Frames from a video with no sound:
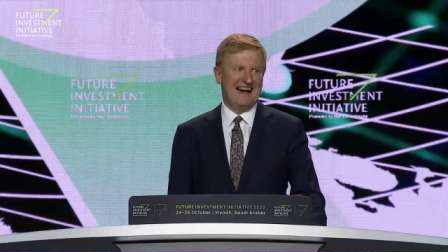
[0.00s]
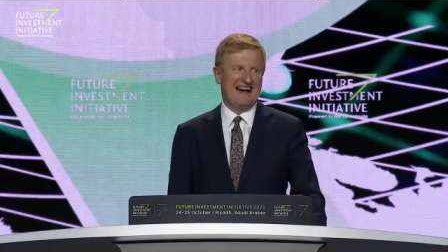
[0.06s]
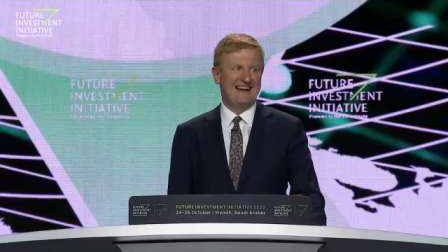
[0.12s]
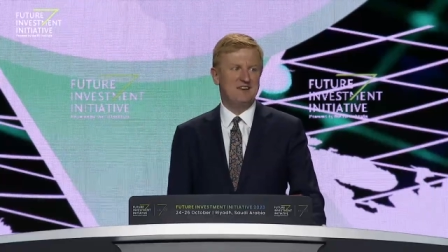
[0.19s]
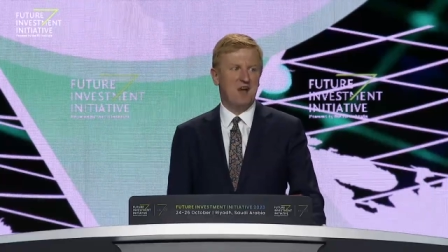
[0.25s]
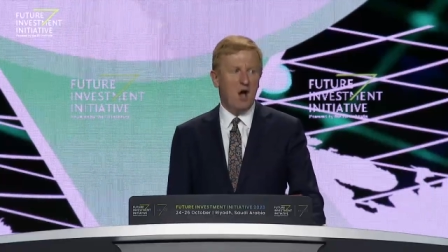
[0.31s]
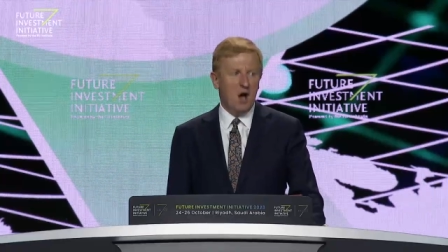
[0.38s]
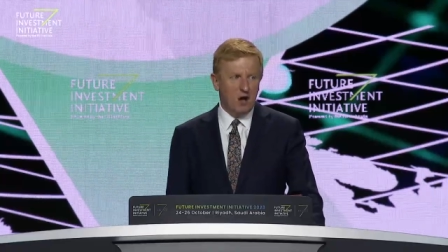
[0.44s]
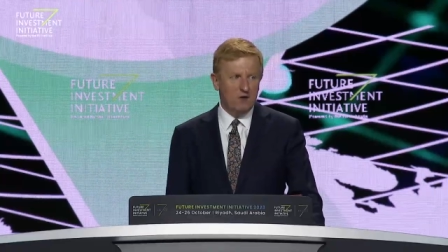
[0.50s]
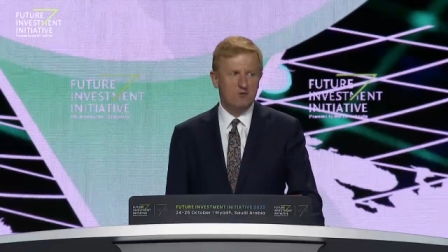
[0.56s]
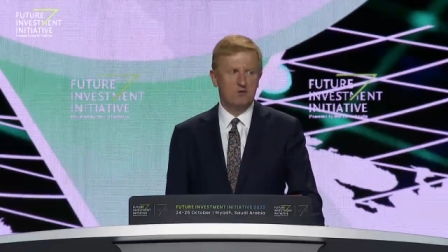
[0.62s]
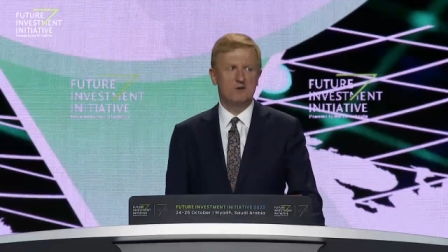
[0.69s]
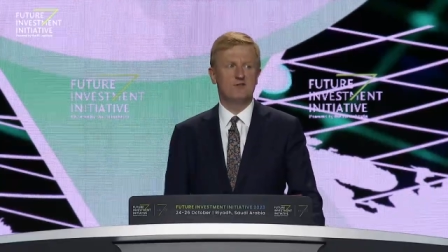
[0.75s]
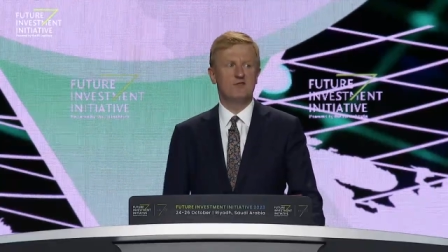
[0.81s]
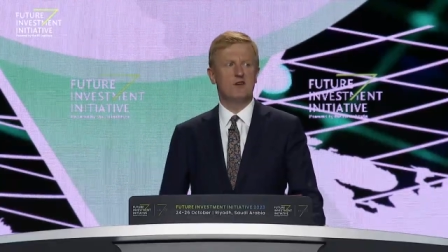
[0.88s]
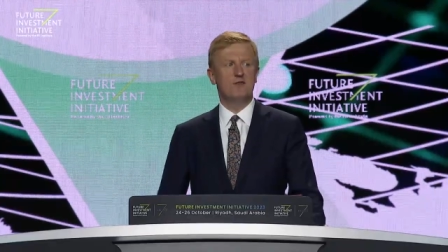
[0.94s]
and
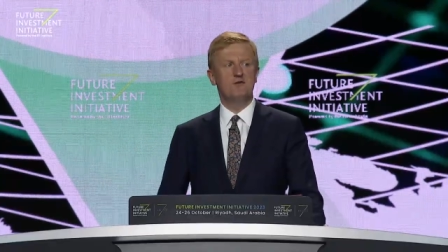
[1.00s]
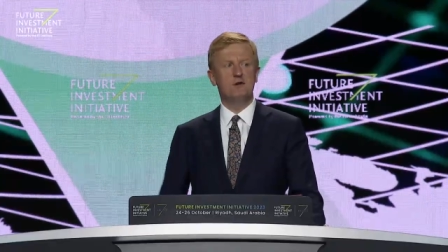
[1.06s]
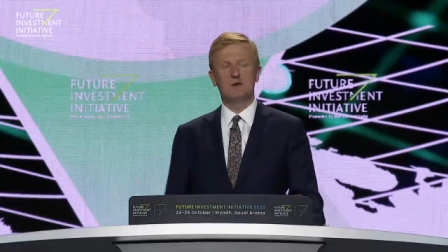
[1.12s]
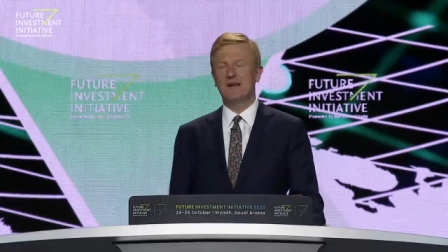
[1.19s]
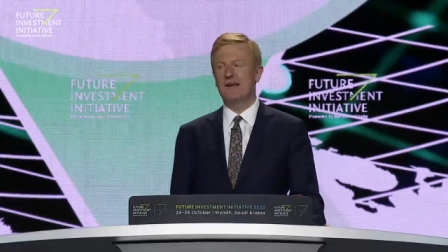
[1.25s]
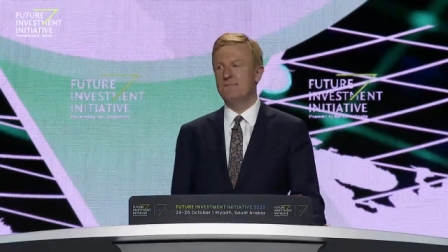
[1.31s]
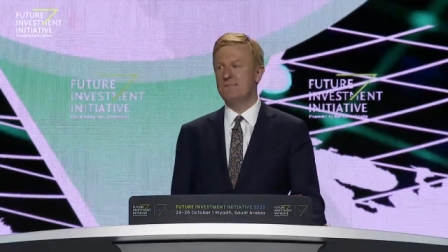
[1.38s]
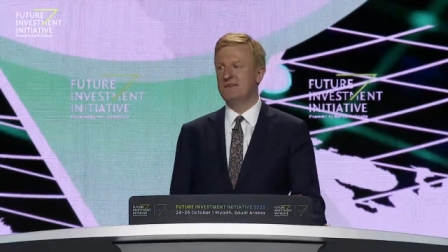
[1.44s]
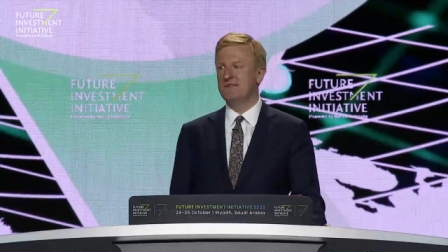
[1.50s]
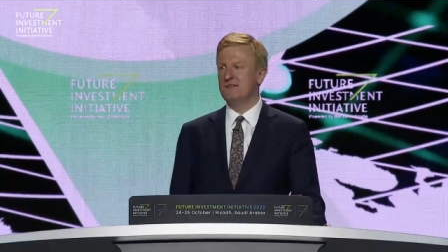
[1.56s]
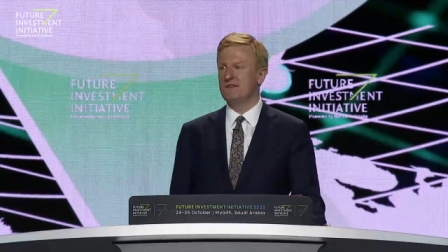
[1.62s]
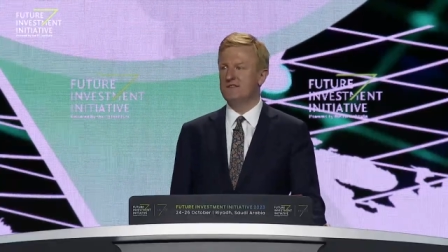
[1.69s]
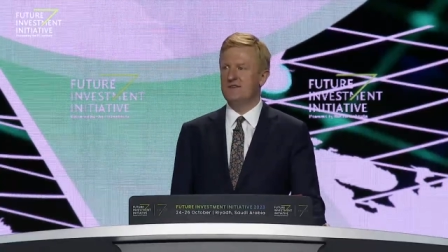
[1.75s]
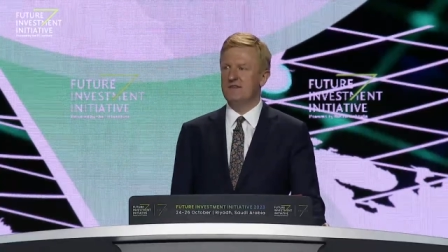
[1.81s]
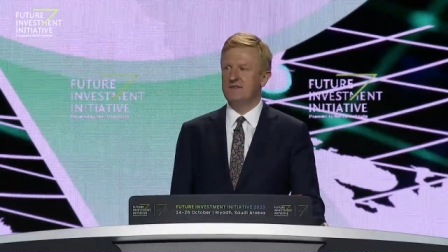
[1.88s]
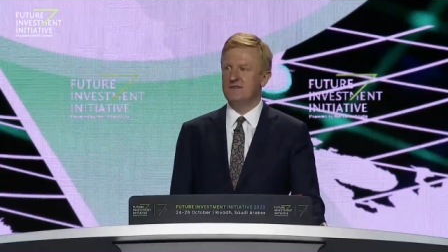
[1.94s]
hundreds of UK
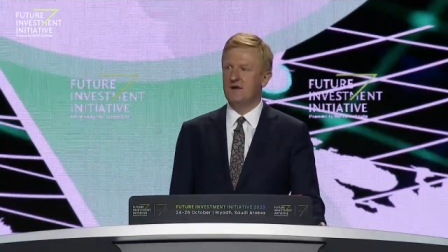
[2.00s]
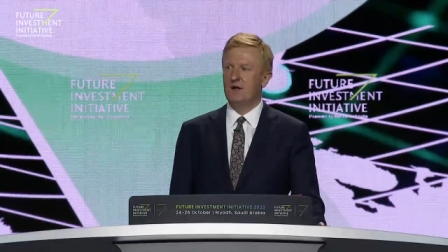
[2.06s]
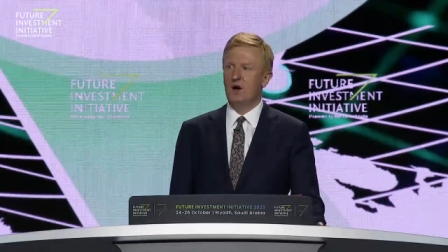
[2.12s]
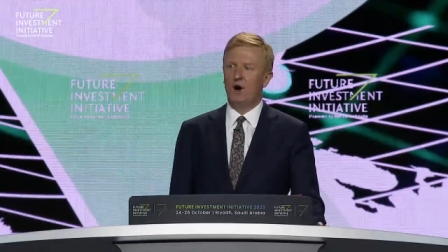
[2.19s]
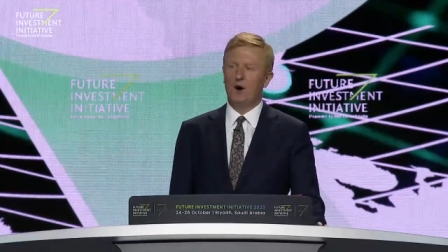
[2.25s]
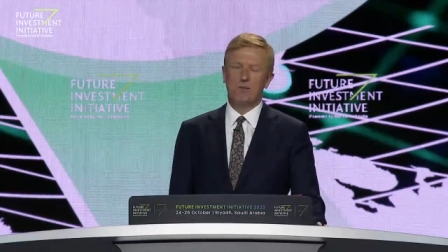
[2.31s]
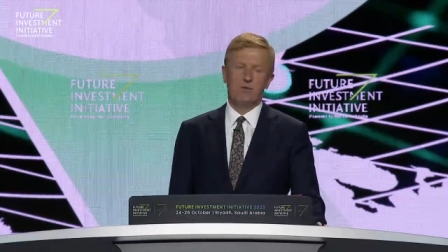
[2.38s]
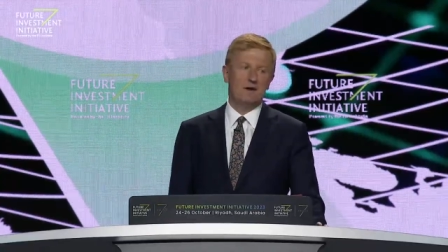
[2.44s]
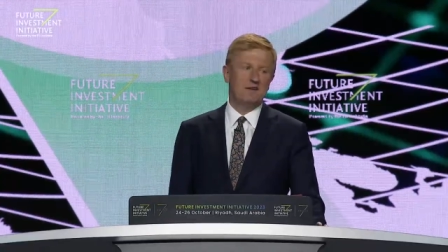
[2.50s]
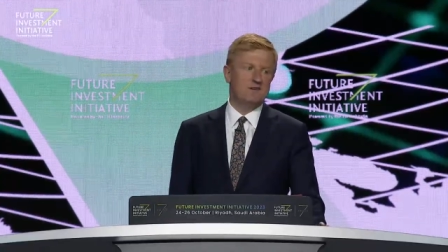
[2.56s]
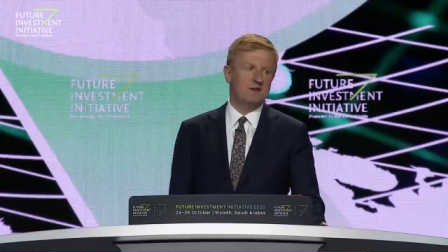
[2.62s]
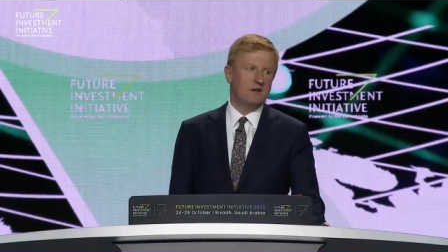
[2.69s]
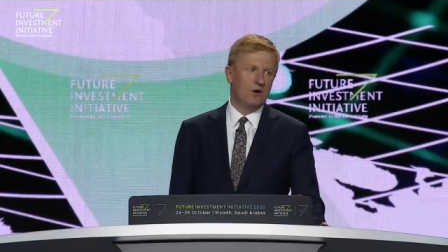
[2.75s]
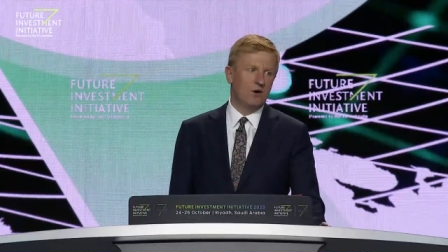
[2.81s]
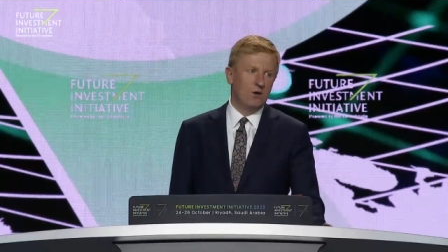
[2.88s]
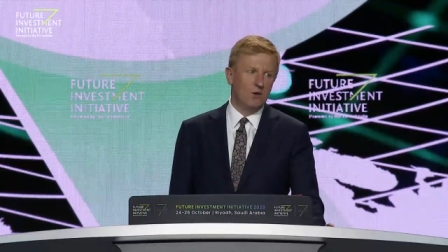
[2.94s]
businesses
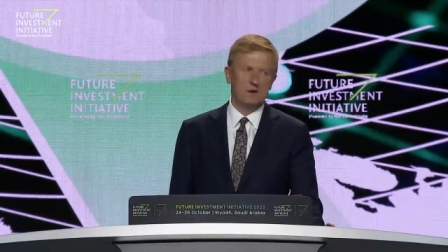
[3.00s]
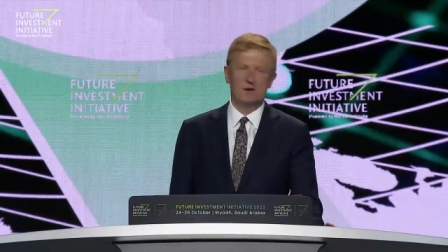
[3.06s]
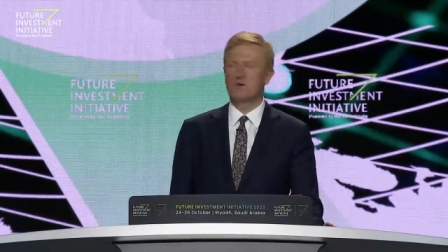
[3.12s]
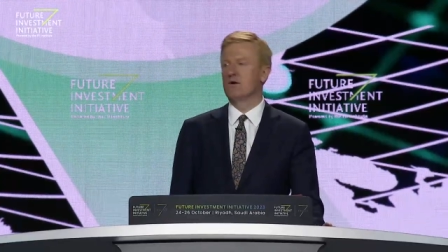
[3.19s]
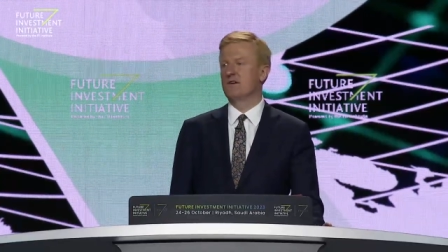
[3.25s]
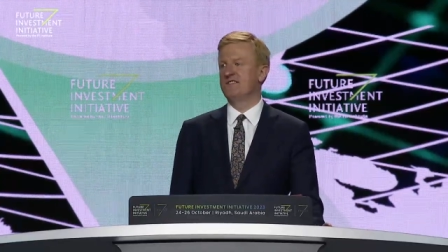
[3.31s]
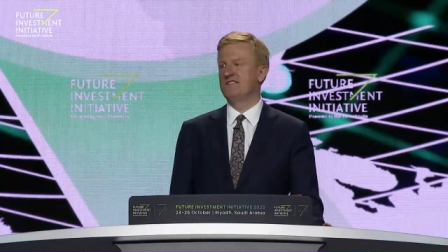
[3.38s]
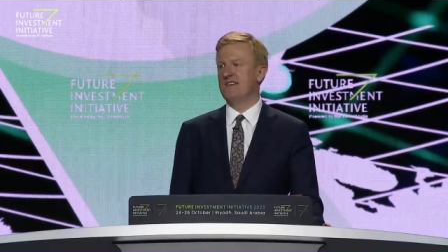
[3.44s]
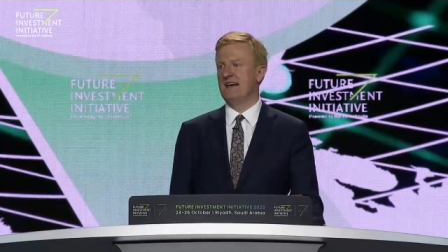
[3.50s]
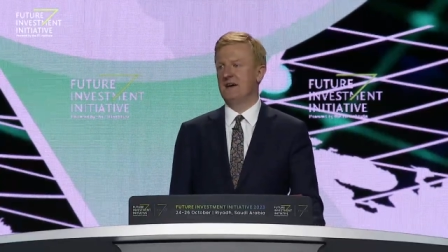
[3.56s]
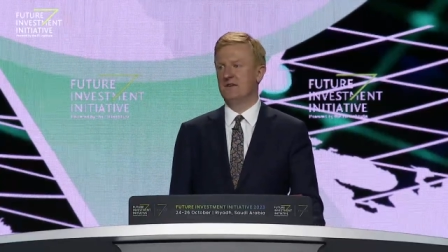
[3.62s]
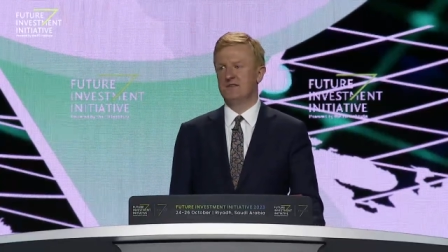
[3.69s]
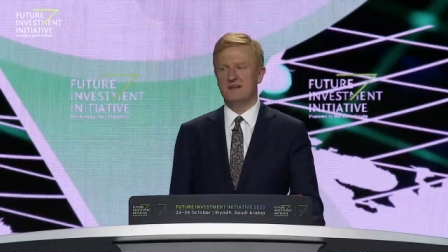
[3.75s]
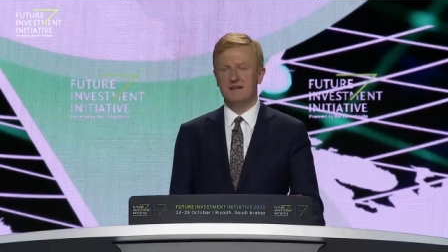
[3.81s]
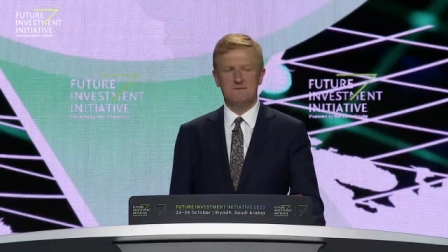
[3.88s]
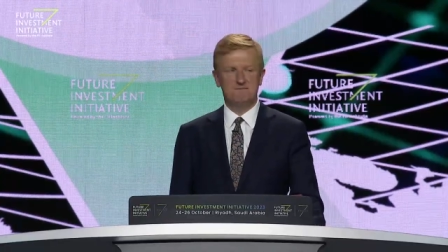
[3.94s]
operating all across
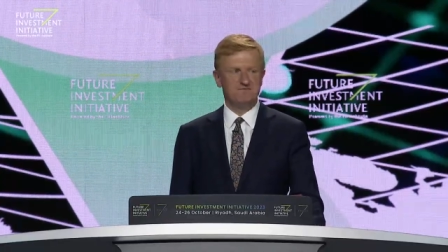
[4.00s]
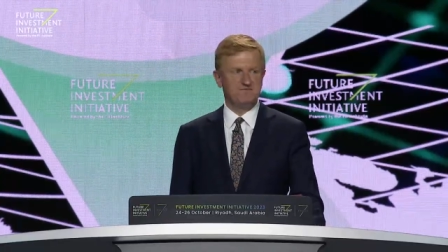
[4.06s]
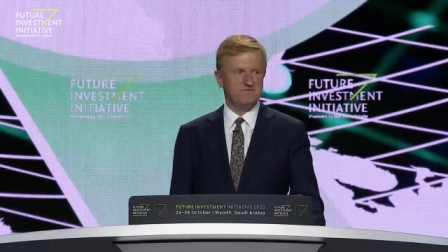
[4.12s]
Saudi.